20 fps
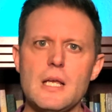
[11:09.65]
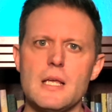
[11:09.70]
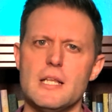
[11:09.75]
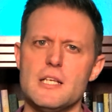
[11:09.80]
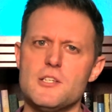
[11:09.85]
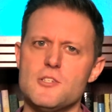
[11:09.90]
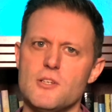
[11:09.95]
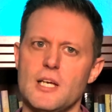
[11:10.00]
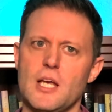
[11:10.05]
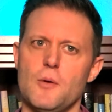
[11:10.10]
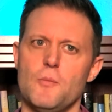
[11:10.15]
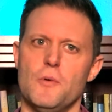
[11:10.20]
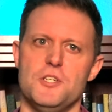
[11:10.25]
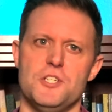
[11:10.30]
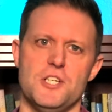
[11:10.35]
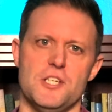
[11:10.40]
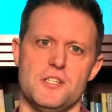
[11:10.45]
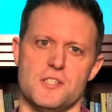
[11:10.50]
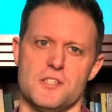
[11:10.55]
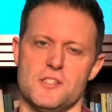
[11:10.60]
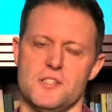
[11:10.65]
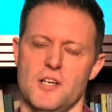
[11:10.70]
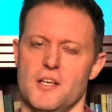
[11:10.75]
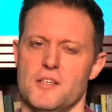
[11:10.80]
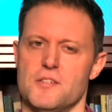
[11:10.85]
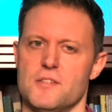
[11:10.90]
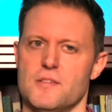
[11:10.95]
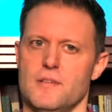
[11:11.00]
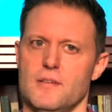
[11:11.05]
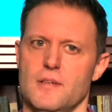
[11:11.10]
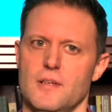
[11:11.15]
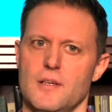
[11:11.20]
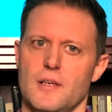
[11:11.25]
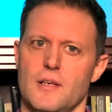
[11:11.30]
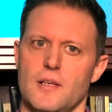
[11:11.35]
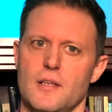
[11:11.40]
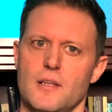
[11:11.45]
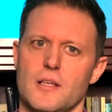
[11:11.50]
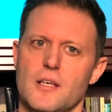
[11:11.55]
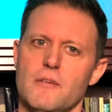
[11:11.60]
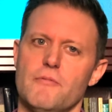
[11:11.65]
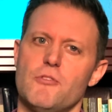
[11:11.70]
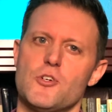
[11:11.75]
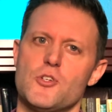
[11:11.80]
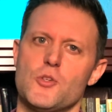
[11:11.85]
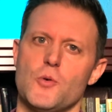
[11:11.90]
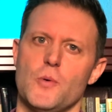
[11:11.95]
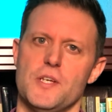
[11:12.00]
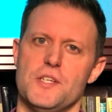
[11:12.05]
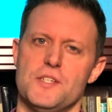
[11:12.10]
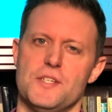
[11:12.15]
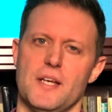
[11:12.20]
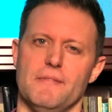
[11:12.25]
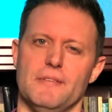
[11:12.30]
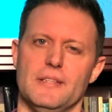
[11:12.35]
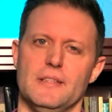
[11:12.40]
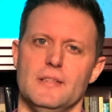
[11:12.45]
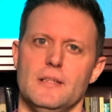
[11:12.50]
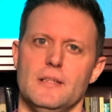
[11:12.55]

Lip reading: Let's look at what Jesus does. Look at verse 27.